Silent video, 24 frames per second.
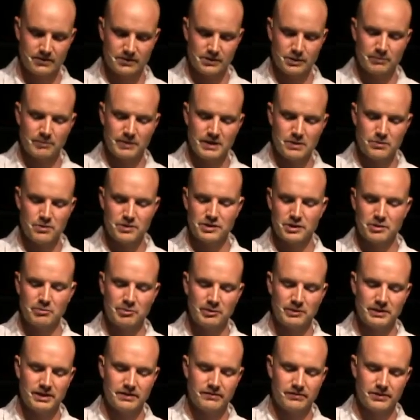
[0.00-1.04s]
To be with the
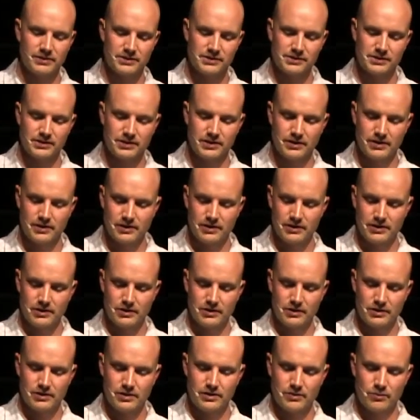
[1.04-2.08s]
believers
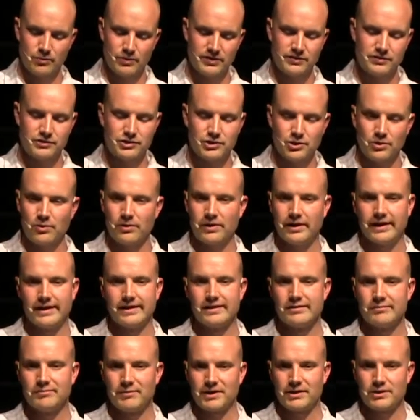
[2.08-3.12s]
with
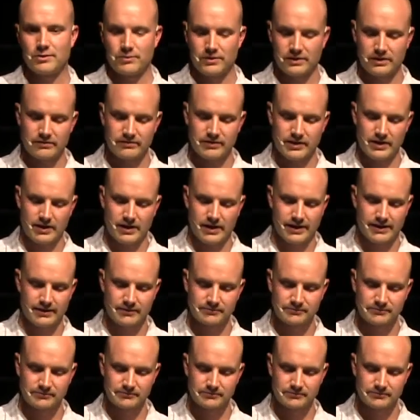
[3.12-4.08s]
joy by the will of God.